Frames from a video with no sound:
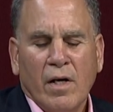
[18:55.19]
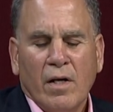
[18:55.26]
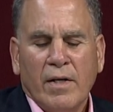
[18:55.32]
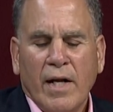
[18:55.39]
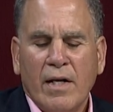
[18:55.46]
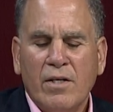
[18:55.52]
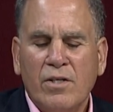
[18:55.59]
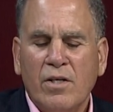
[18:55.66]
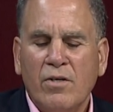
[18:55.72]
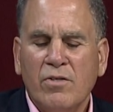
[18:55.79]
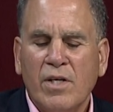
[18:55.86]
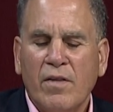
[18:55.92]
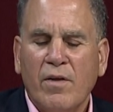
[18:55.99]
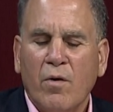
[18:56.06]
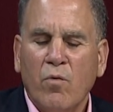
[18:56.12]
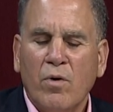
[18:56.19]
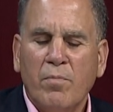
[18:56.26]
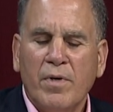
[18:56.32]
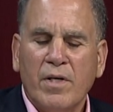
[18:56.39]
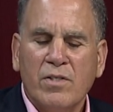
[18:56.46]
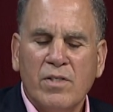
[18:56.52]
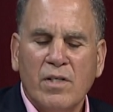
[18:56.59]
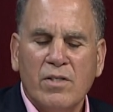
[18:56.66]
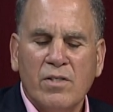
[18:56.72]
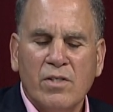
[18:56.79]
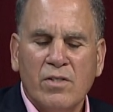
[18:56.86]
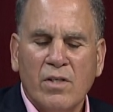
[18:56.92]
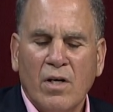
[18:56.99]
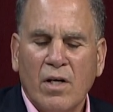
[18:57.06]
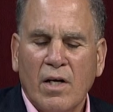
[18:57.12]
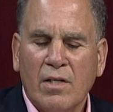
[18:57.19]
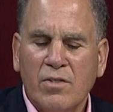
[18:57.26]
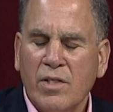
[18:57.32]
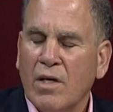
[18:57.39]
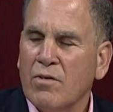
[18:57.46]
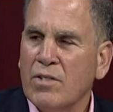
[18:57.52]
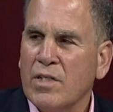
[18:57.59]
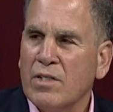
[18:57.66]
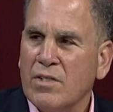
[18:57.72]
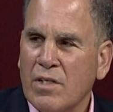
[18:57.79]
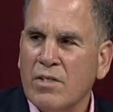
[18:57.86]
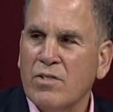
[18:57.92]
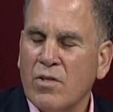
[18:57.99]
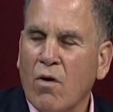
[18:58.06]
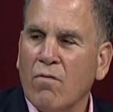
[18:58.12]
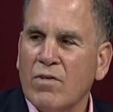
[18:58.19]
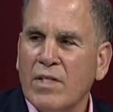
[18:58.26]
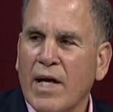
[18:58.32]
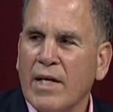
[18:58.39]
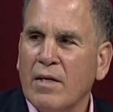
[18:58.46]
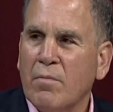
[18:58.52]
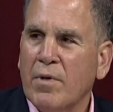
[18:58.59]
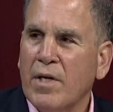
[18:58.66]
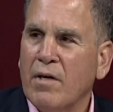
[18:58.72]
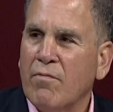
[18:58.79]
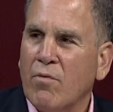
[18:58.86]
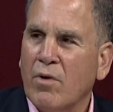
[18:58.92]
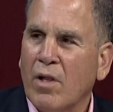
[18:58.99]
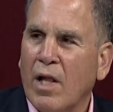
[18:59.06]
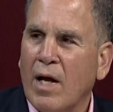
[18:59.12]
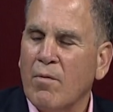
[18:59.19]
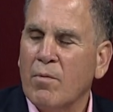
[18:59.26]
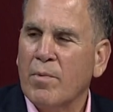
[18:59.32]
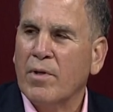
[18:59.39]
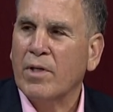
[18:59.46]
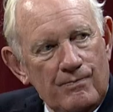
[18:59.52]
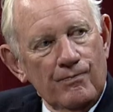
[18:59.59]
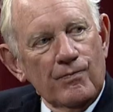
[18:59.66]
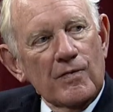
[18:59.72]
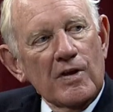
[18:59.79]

Now, you said there would be a citizens COC, a citizens oversight committee for the library building.